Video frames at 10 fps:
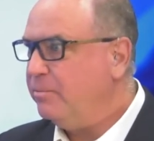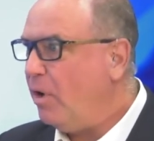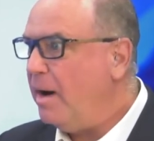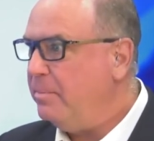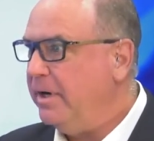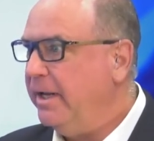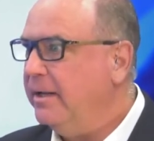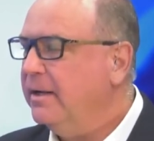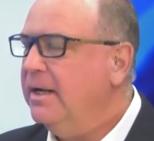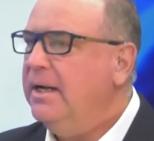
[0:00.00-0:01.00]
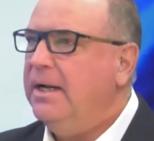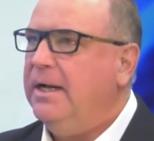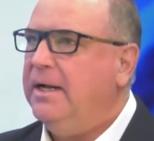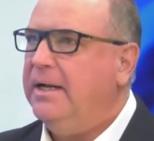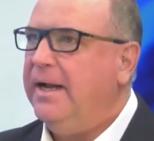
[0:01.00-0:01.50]
property,
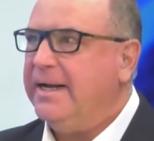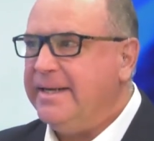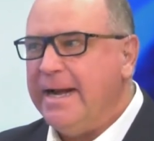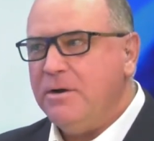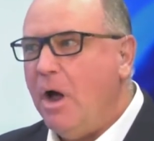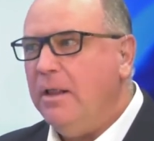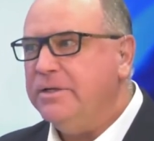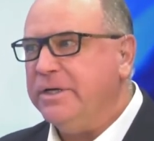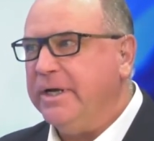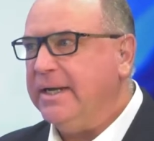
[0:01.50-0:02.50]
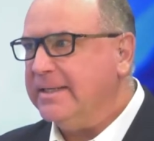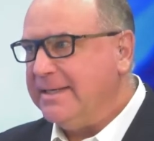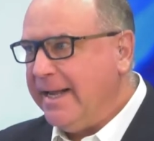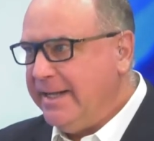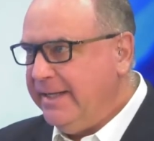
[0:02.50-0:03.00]
uh, and technology is
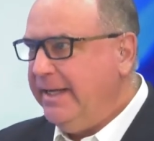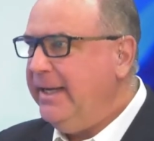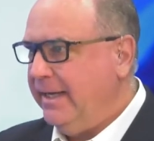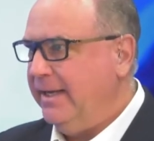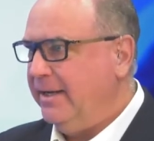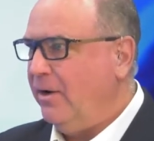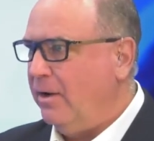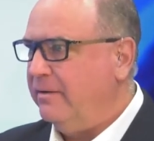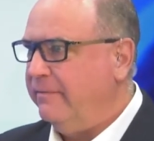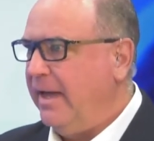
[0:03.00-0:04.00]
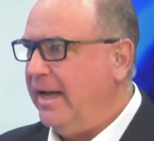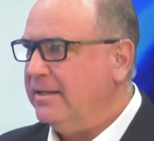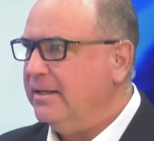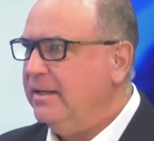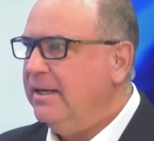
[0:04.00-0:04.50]
a key in all yeah. of that.
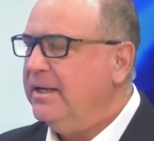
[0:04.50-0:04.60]
And